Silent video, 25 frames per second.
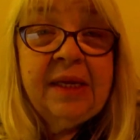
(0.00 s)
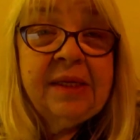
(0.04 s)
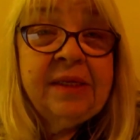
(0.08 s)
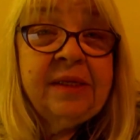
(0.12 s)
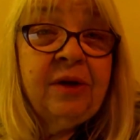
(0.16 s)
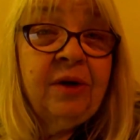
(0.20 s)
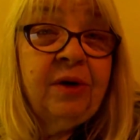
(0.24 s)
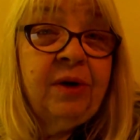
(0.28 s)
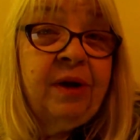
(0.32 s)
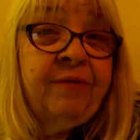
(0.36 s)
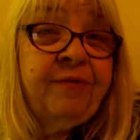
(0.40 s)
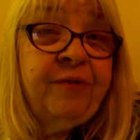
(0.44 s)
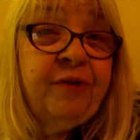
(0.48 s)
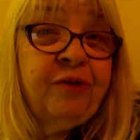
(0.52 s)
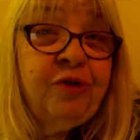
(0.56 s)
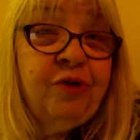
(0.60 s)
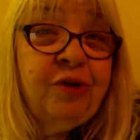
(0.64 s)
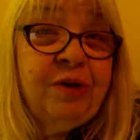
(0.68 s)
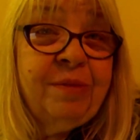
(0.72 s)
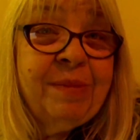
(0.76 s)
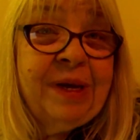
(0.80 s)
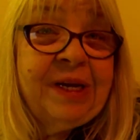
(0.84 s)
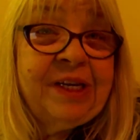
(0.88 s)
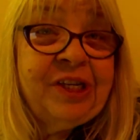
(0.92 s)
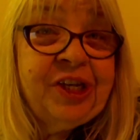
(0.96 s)
So if you're new
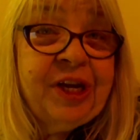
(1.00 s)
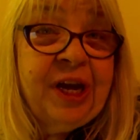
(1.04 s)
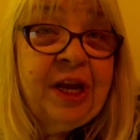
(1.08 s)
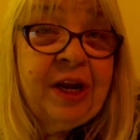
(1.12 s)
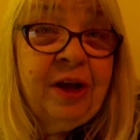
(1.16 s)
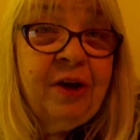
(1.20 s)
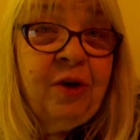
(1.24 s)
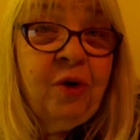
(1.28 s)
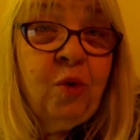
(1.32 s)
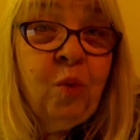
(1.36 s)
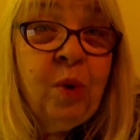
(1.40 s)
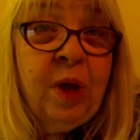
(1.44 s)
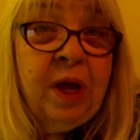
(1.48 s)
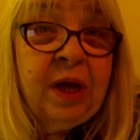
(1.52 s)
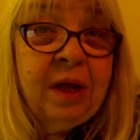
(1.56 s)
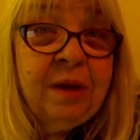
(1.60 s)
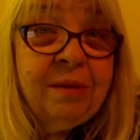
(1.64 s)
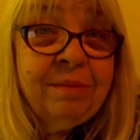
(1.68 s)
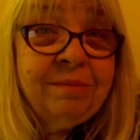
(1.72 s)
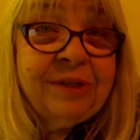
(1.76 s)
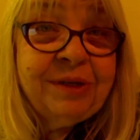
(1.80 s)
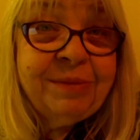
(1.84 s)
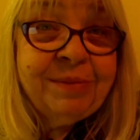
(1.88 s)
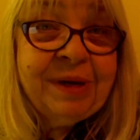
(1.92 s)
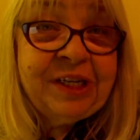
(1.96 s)
to my channel,
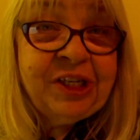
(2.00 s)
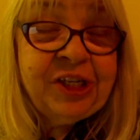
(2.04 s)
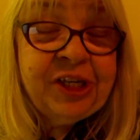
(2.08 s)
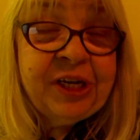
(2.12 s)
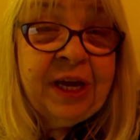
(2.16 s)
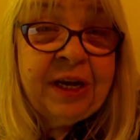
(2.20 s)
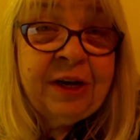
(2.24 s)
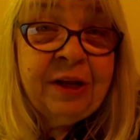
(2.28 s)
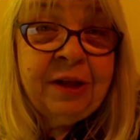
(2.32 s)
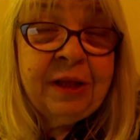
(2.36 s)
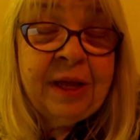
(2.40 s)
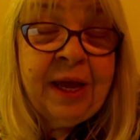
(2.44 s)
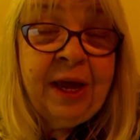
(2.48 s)
welcome to my channel.